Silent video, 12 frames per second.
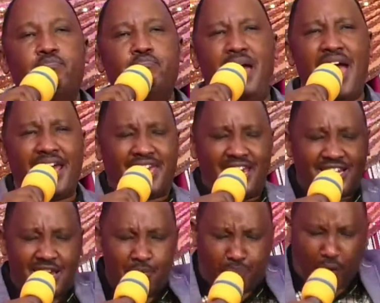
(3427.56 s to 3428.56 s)
make it
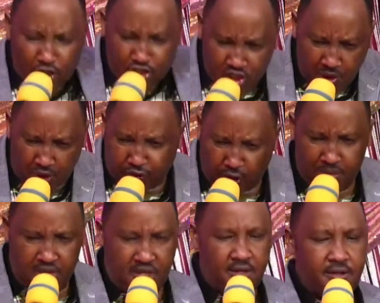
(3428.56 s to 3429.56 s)
impossible for
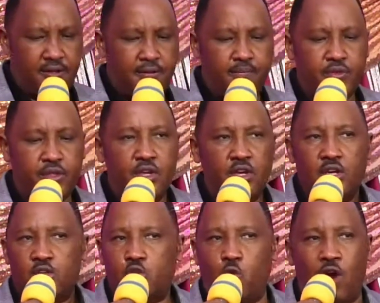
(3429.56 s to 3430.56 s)
me
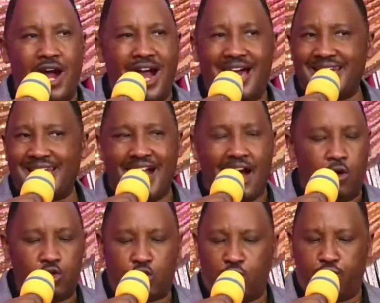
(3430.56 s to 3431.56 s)
to hurry
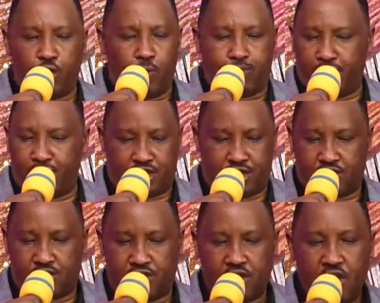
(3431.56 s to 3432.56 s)
out of your
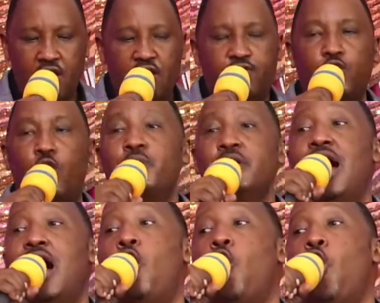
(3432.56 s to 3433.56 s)
presence from
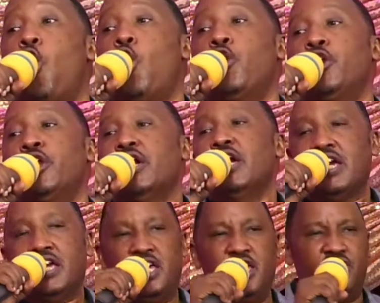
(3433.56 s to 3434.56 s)
now on
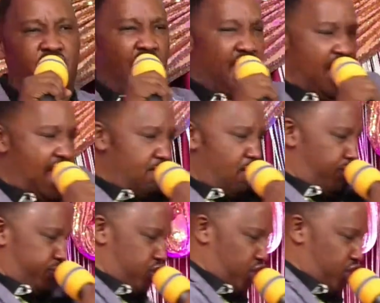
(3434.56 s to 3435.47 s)
in the name of